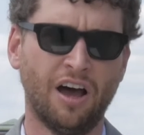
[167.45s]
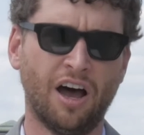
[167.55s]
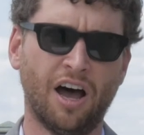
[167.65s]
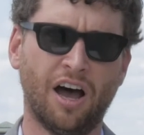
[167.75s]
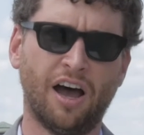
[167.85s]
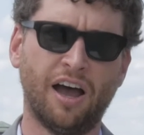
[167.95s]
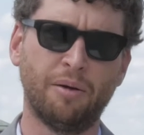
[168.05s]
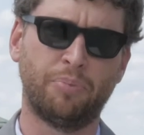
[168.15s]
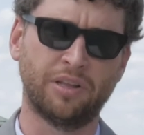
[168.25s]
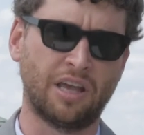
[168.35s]

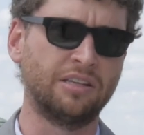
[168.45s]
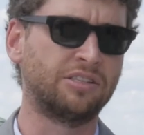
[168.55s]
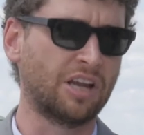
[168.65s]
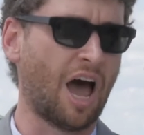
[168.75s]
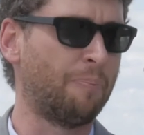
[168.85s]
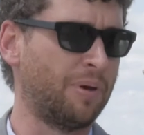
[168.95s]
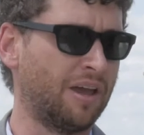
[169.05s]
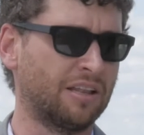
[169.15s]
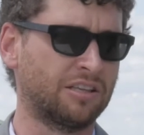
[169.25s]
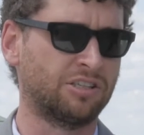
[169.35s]
Uh, but then
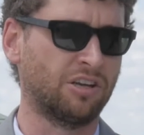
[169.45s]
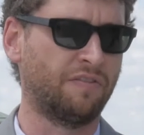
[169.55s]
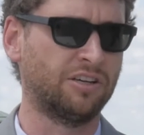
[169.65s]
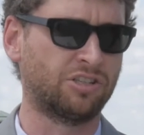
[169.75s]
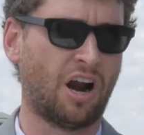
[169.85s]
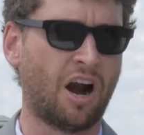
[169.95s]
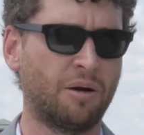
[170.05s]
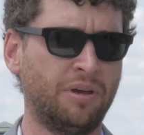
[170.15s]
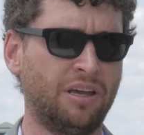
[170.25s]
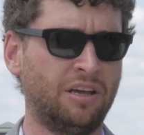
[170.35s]
stopping at the Salvation
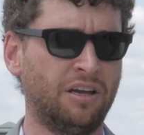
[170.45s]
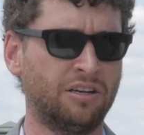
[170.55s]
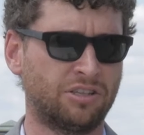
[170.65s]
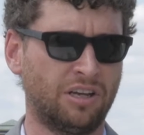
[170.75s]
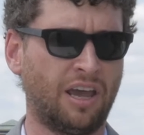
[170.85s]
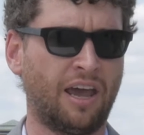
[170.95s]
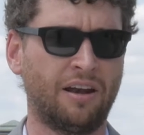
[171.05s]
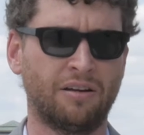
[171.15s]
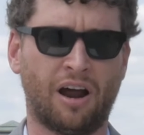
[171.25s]
Army to get